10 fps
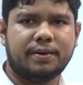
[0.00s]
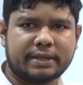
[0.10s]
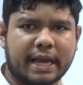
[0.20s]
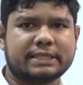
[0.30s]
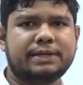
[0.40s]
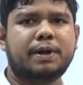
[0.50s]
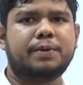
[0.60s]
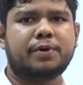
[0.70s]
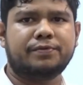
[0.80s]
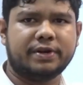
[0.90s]

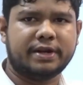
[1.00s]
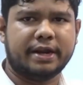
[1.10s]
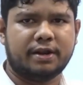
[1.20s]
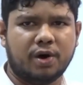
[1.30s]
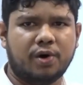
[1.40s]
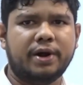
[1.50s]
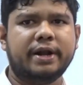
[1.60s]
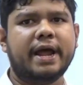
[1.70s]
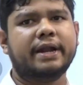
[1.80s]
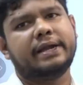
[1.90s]
taxable profit get lower
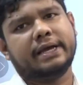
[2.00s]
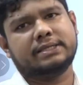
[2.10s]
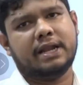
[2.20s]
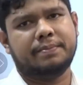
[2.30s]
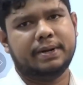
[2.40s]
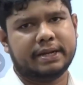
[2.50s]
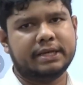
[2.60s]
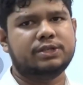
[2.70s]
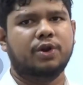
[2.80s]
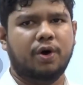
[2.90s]
than tax liability
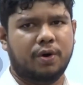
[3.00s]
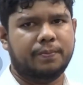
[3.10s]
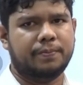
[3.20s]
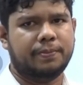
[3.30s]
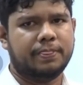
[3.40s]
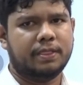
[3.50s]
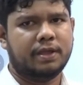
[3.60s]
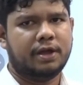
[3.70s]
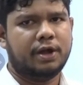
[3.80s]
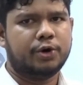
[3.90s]
is low.
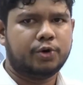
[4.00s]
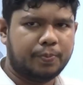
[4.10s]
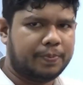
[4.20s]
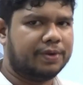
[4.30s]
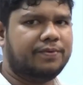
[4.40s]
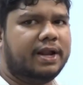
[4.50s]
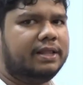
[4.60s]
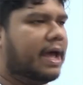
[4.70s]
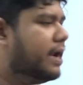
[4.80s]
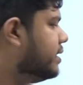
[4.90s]
To
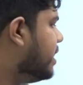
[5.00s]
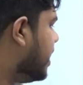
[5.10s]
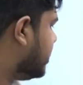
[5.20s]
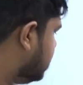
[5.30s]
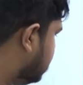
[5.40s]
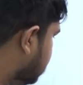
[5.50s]
prevent that, Acts